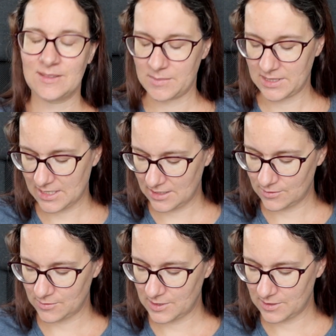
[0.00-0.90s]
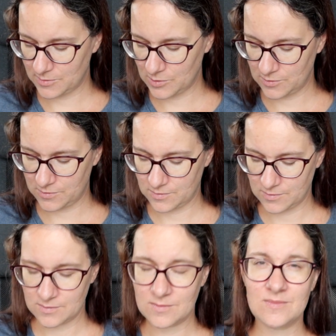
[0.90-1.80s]
but I don't want to move
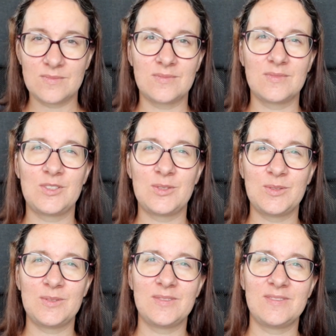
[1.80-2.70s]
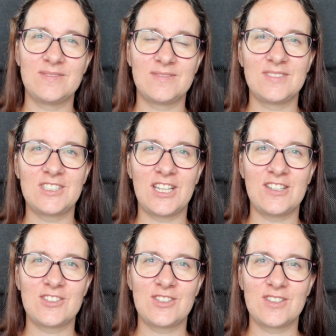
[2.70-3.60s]
to
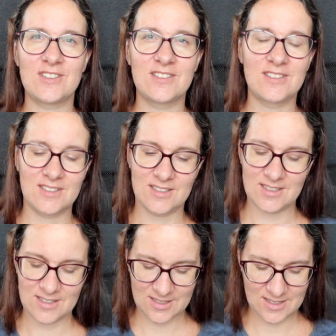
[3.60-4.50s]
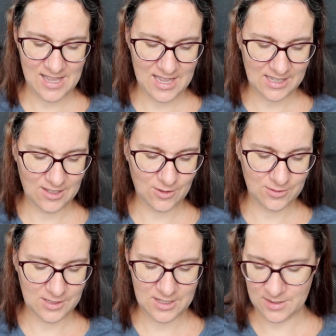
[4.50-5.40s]
change the angle
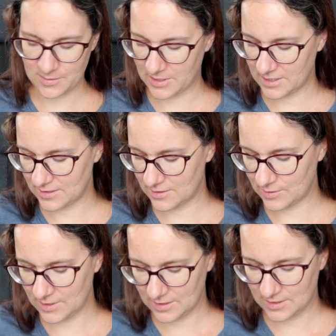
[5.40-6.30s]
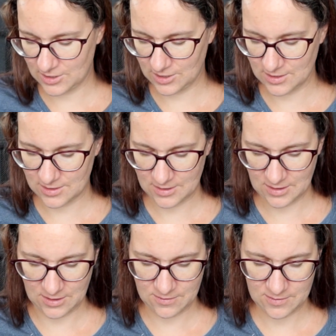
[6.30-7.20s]
of the camera so that she doesn't
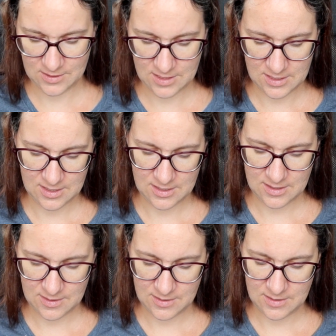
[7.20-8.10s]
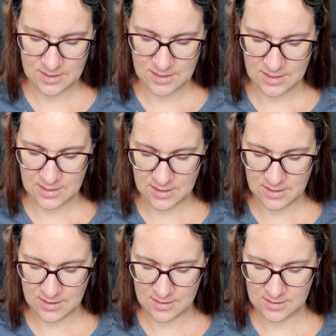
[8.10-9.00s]
leave.
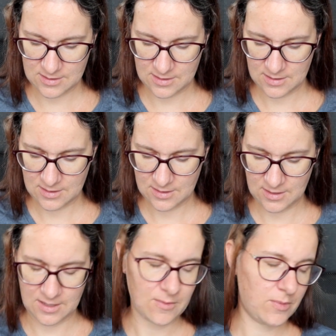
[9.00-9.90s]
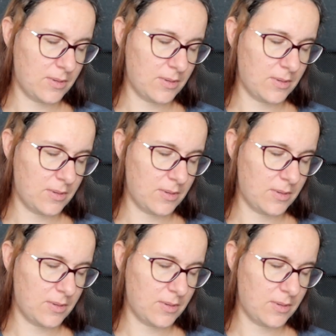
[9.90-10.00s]
And yeah,